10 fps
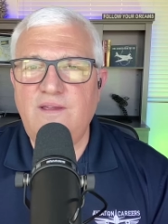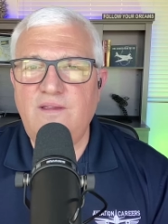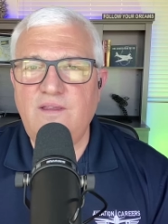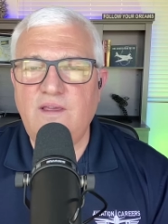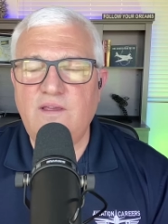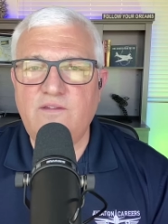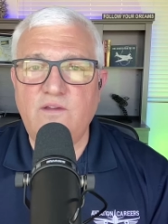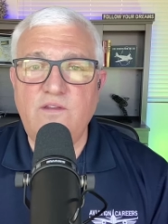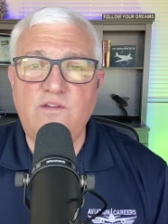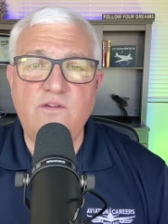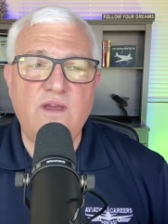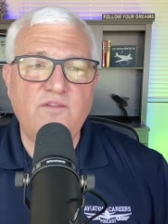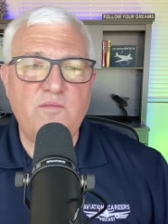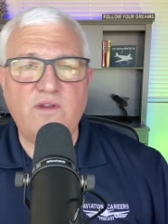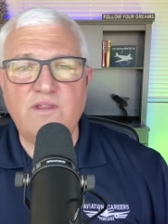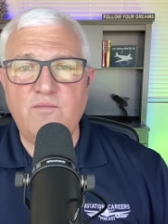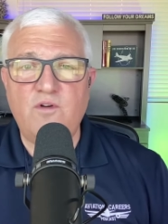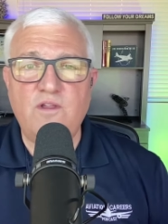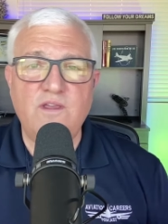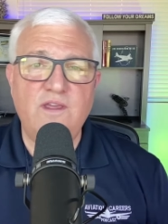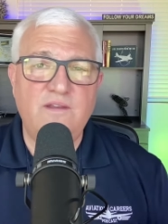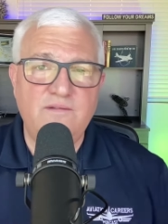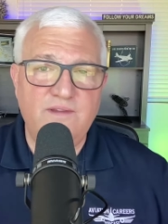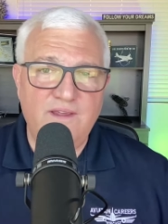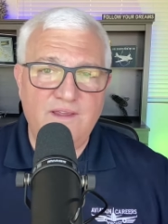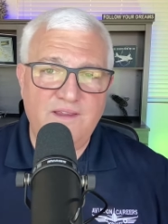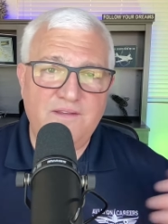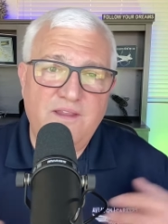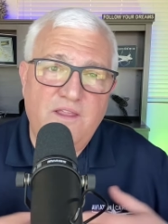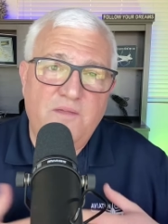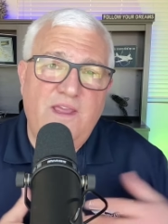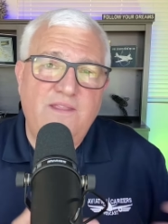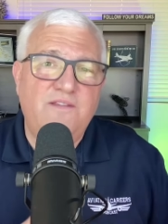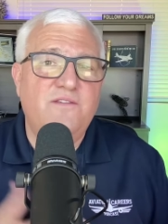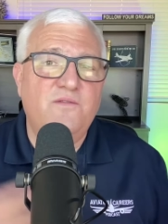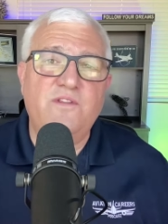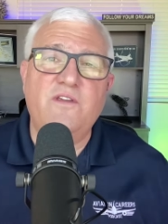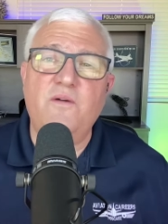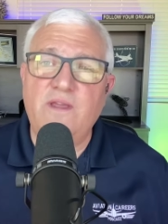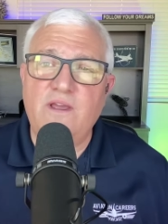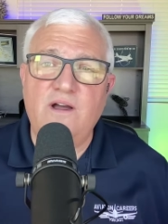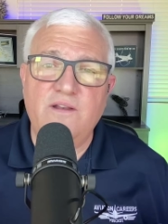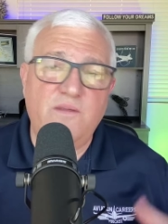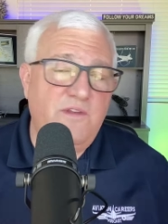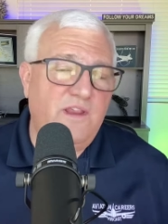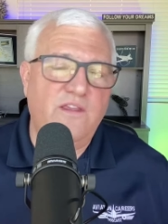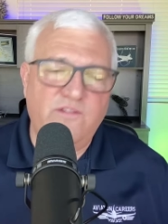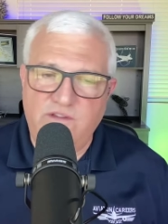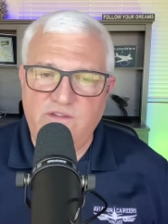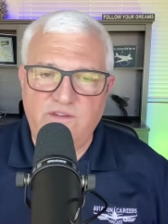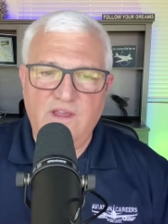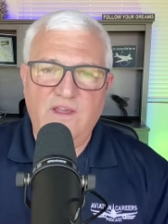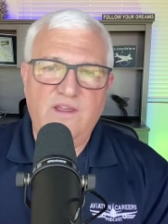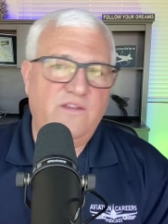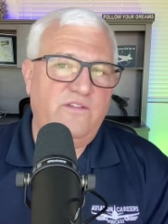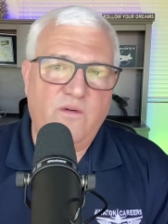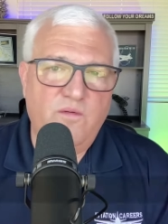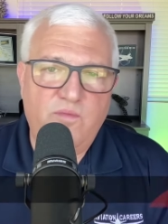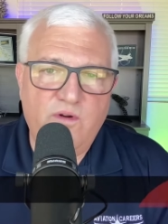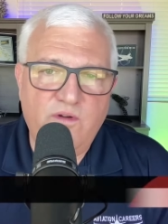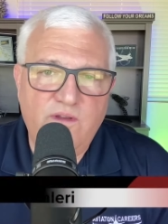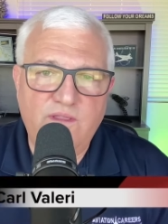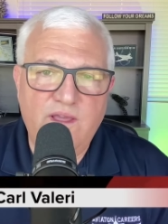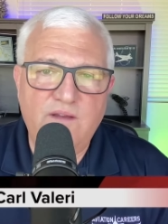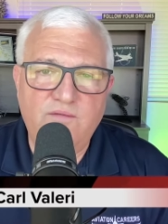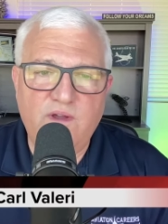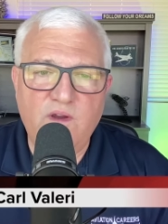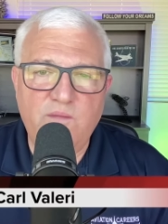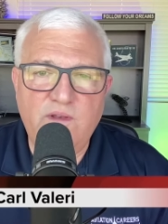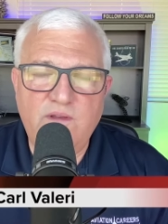Yeah, so you do have to bring them all in and tell them, hey, this is what's going on. Communications is so important in that environment.